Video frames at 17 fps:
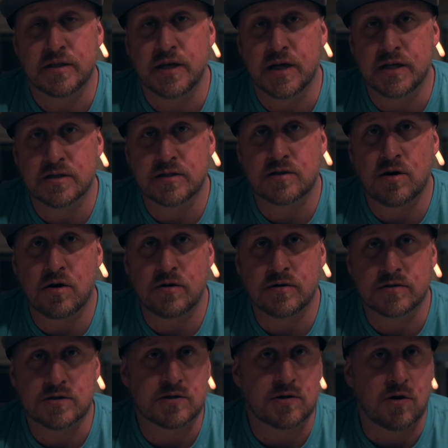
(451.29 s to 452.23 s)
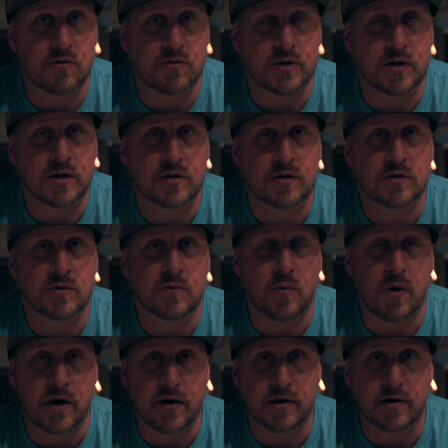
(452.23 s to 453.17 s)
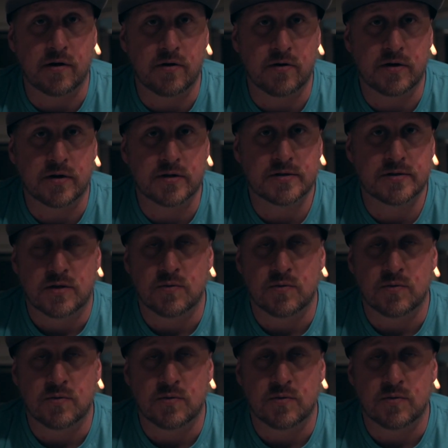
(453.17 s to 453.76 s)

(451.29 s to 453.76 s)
then start installing the wiring harness.